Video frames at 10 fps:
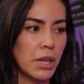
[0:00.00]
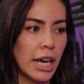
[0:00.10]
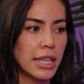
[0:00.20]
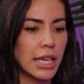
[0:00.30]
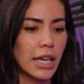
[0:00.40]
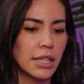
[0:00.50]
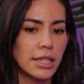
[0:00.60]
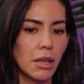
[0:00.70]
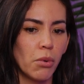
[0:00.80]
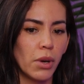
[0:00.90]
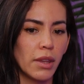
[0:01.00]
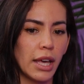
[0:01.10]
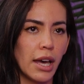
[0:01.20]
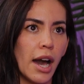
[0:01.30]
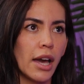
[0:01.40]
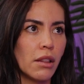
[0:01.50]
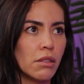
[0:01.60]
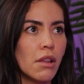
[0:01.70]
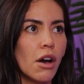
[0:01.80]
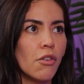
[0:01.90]
But I think at the same point, like I
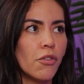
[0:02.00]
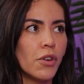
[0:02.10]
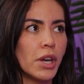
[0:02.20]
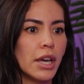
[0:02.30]
love